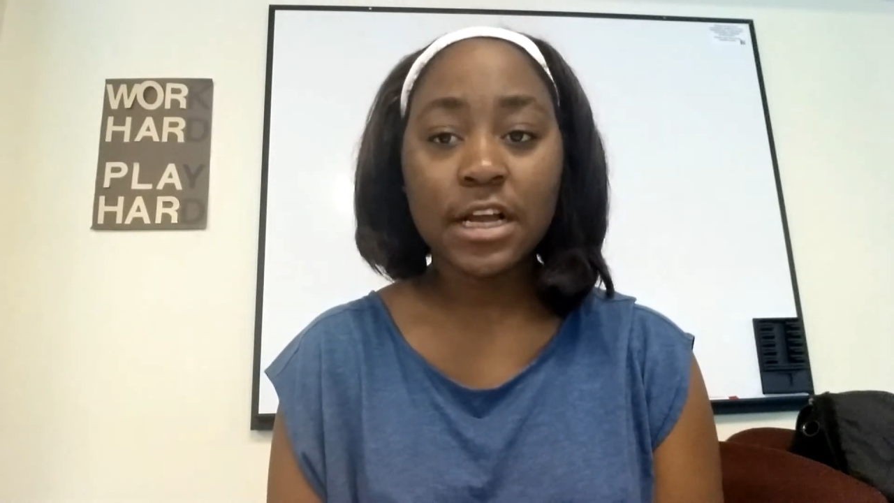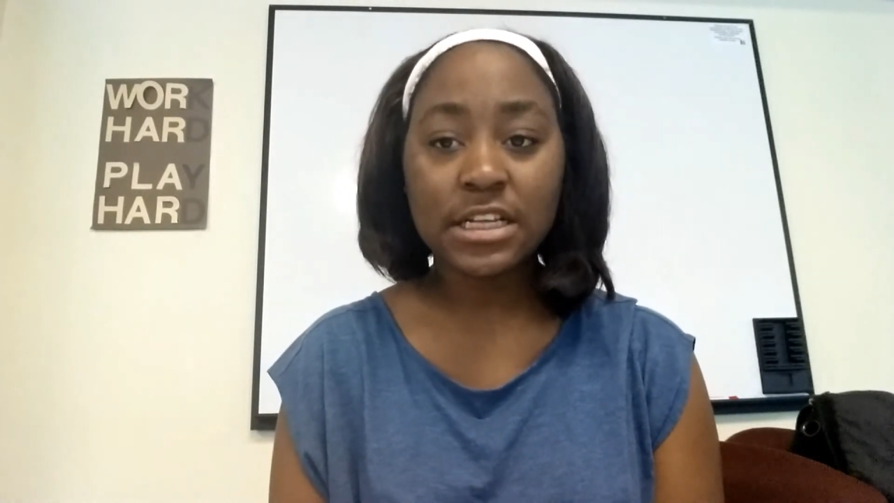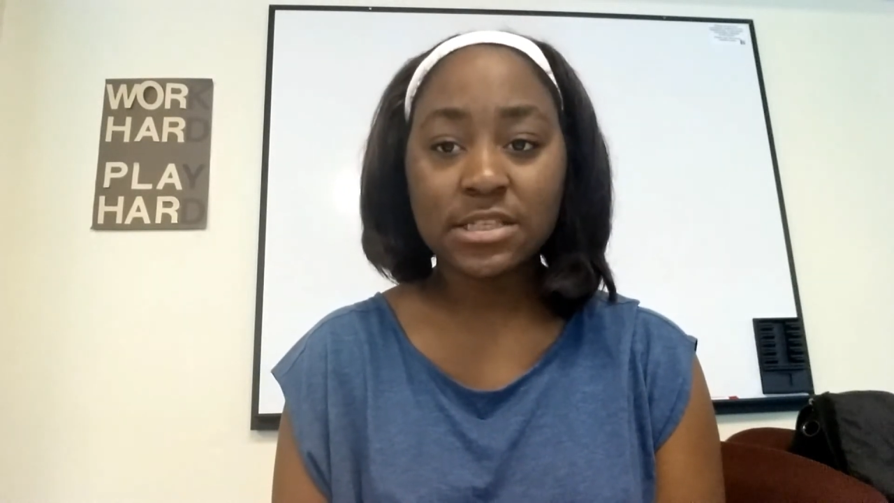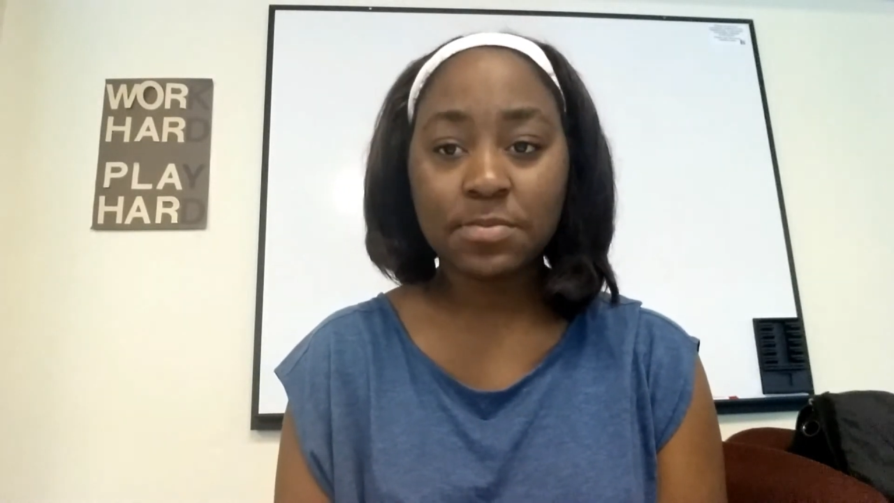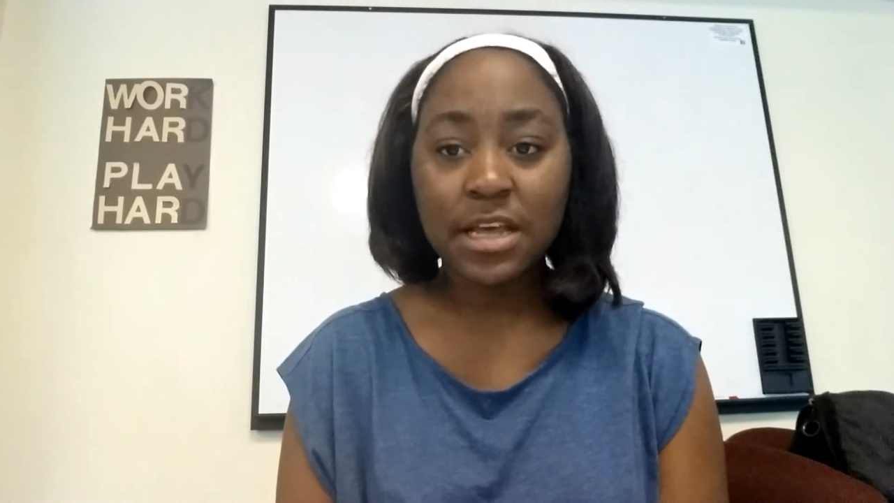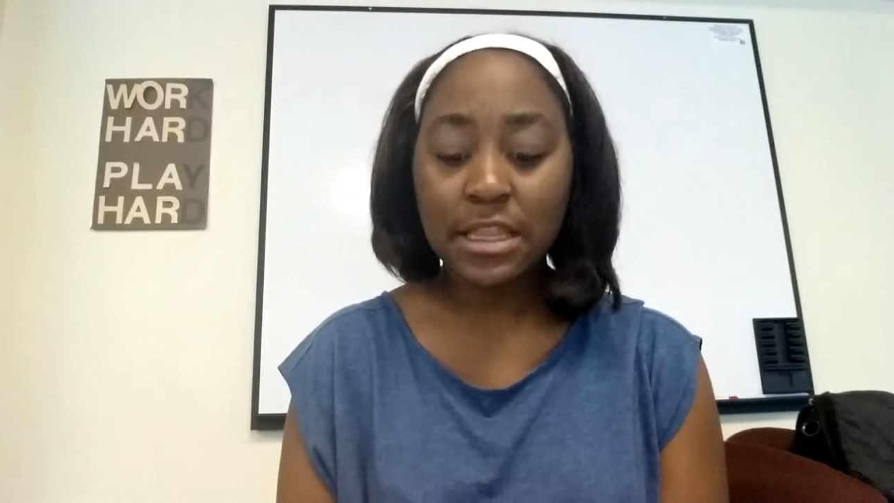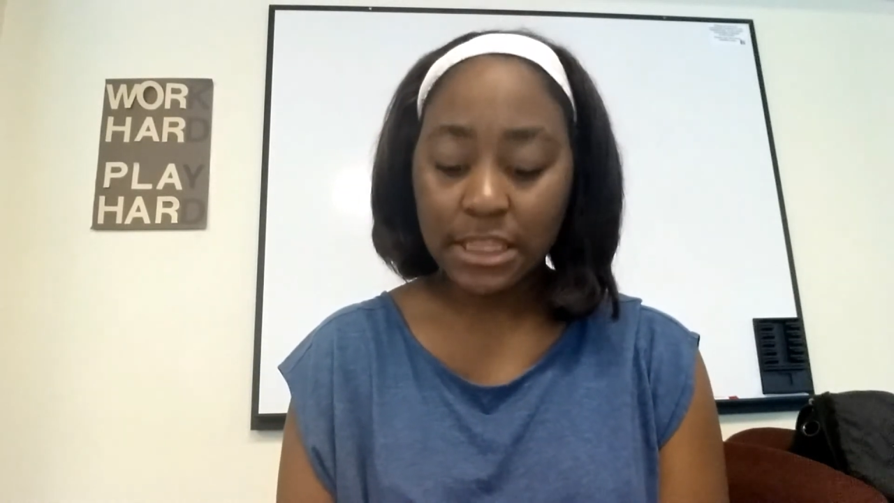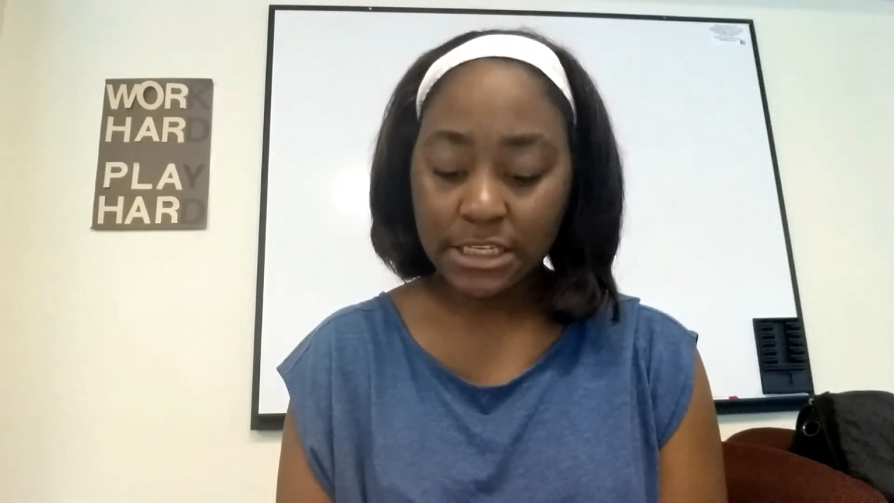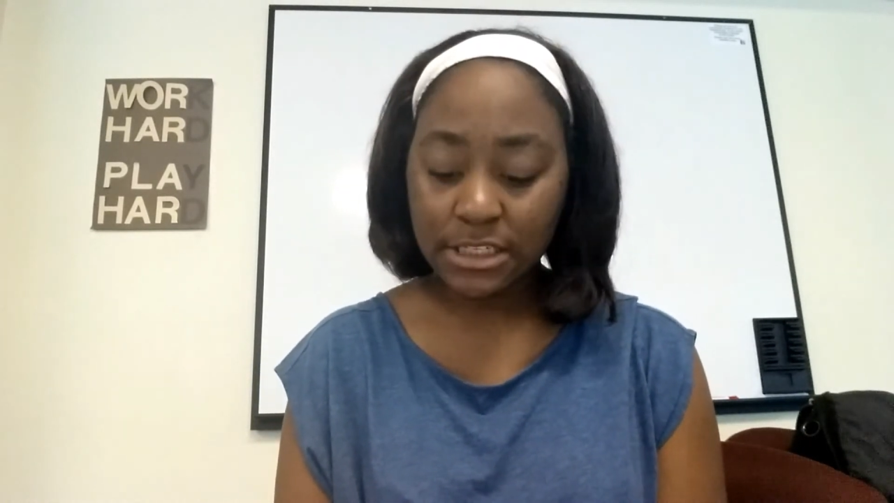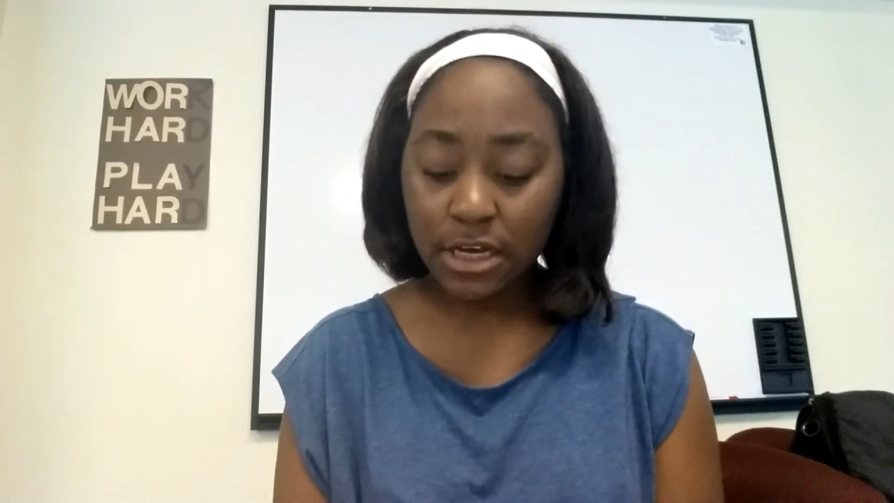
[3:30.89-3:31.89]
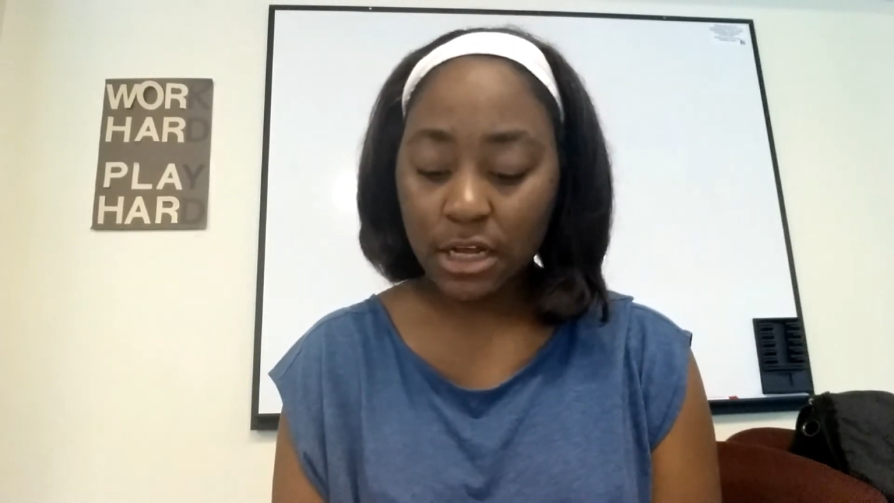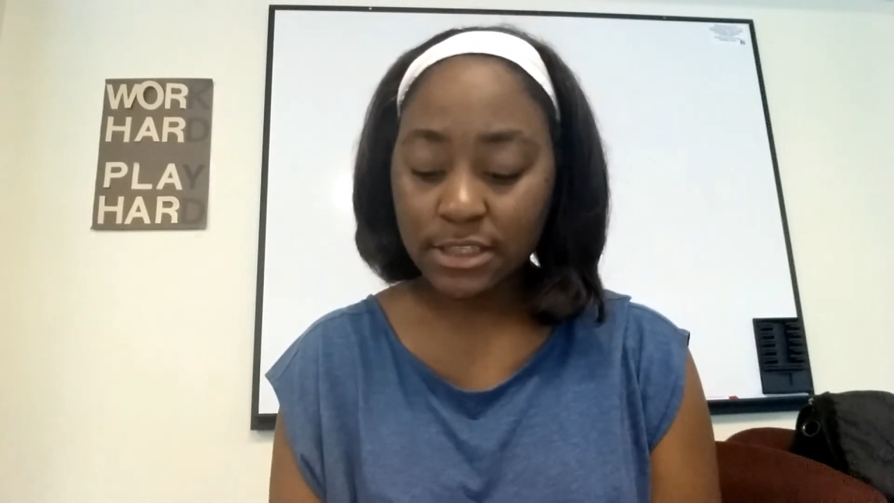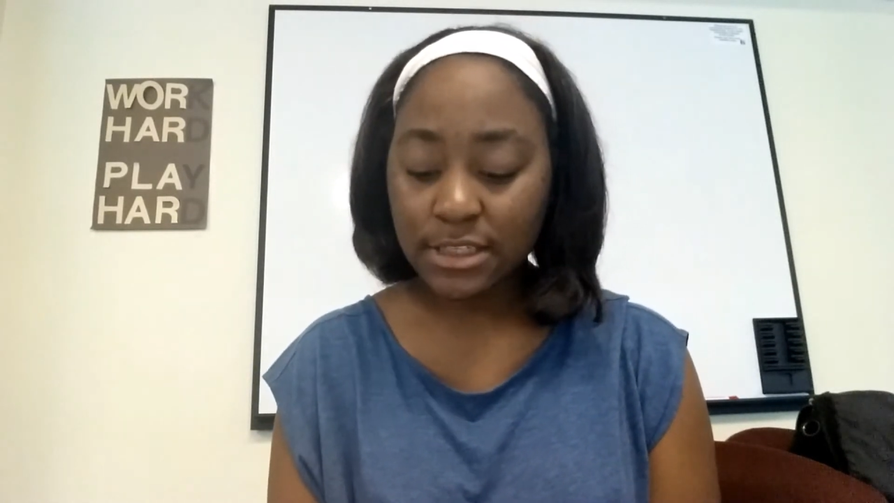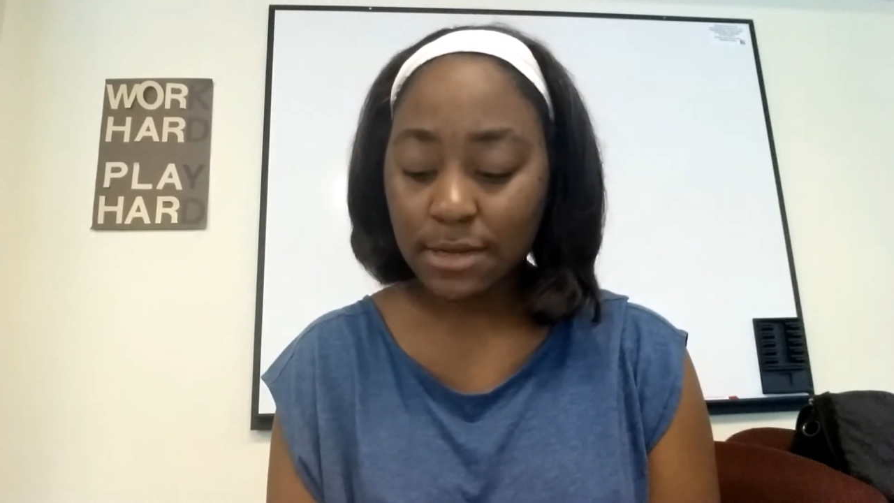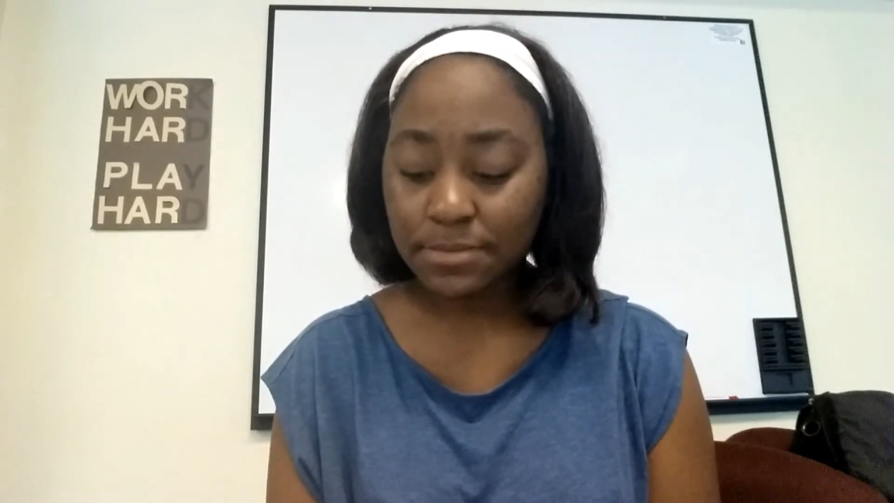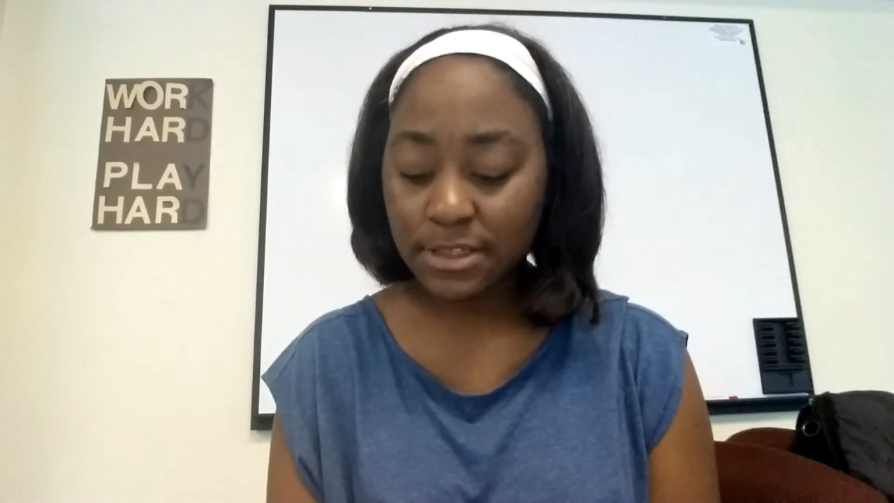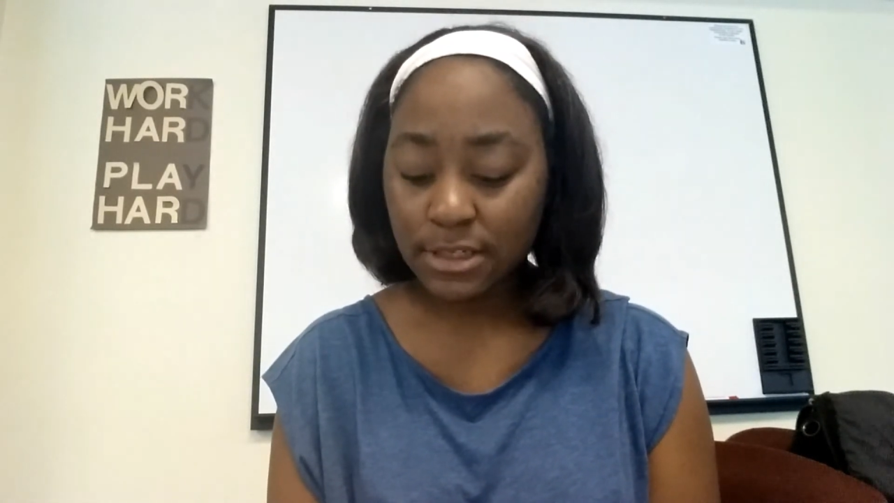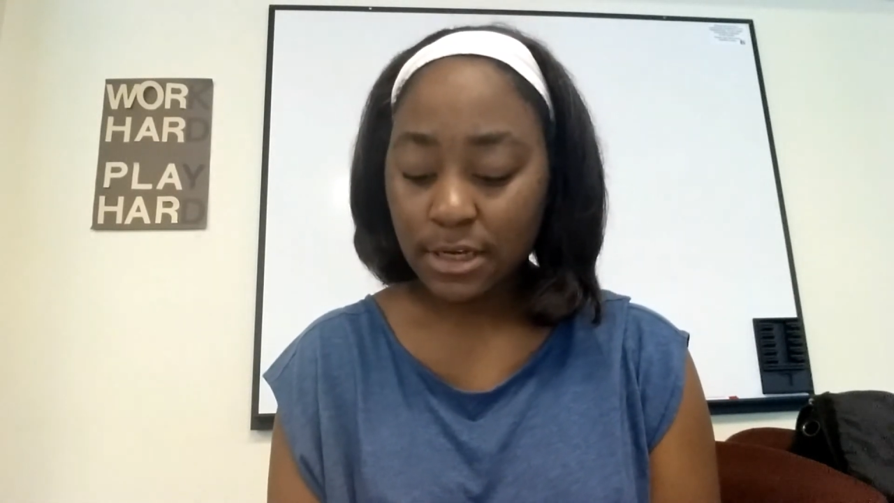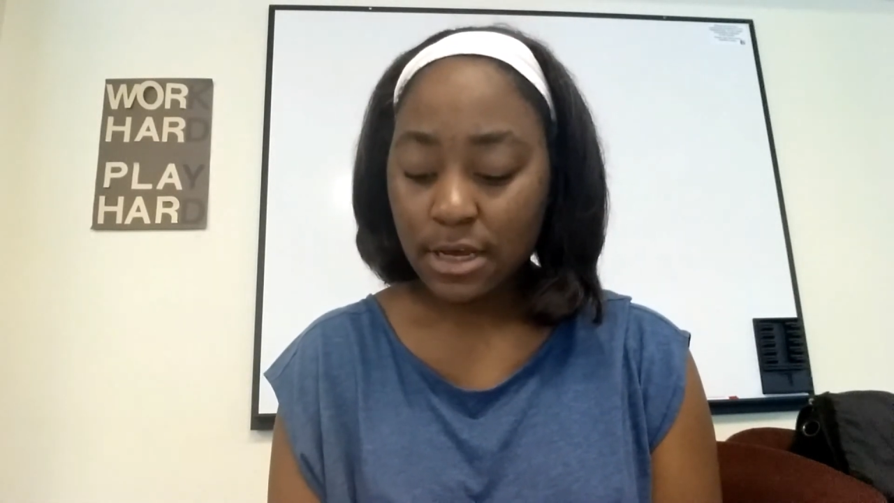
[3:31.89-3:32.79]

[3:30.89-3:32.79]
explain these concepts.